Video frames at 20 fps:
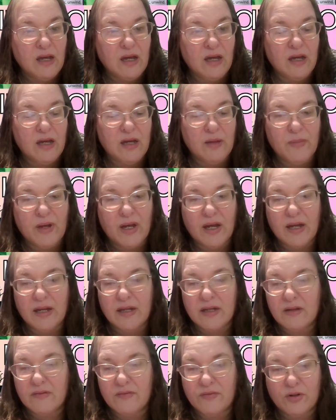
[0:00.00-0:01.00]

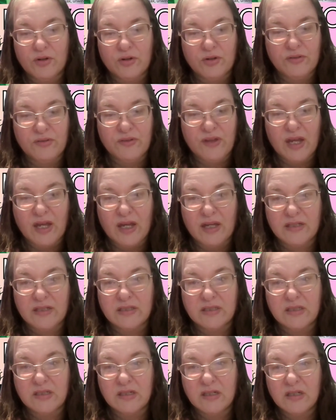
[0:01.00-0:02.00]
I have heard
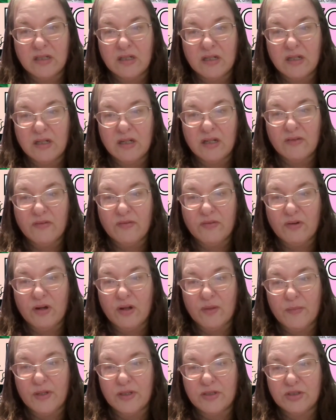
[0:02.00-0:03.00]
that
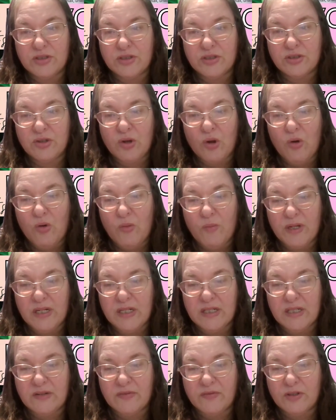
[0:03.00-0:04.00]
from so
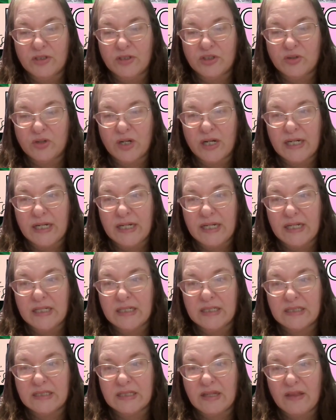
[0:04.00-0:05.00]
many different
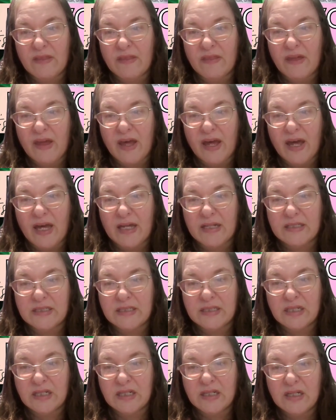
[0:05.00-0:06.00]
trainings
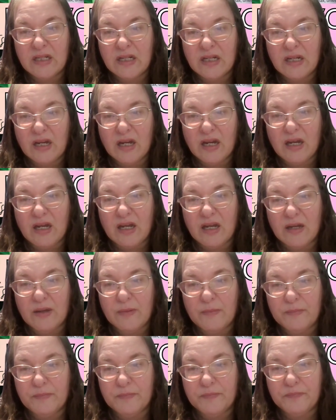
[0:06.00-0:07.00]
that
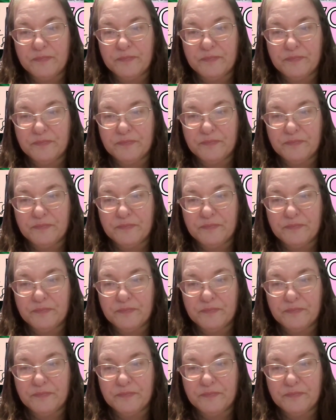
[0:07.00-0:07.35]
um,